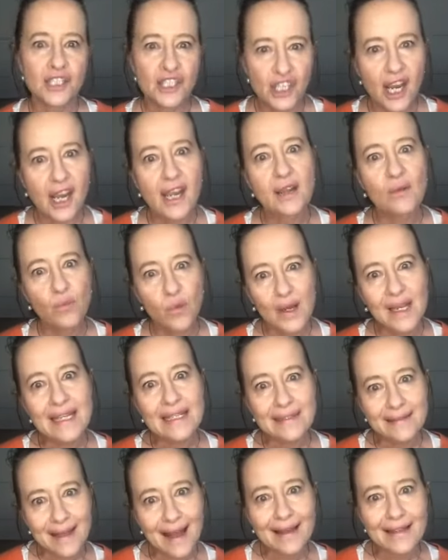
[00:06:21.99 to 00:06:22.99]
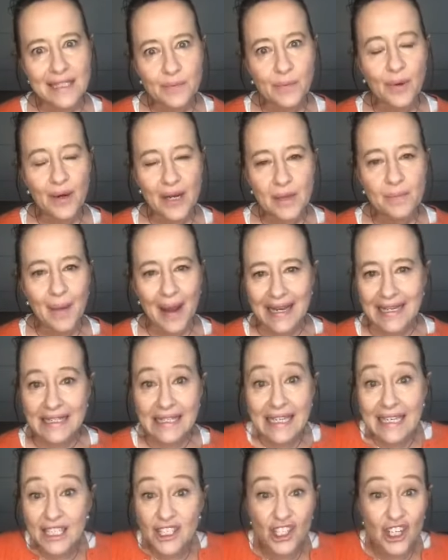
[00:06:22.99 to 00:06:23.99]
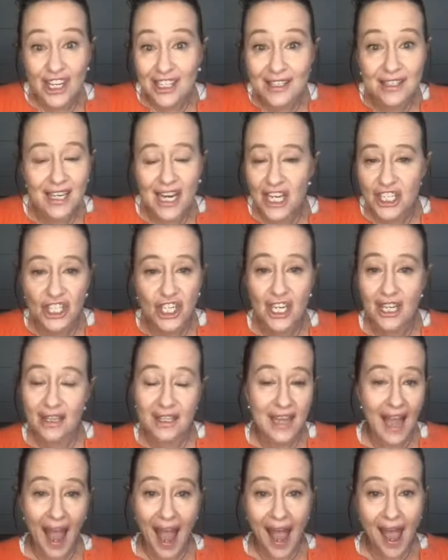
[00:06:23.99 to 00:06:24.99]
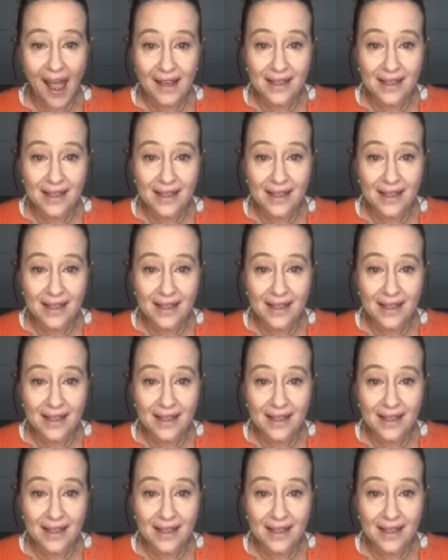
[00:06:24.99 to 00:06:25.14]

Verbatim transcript: gee whiz, that's pretty basic, just teaching the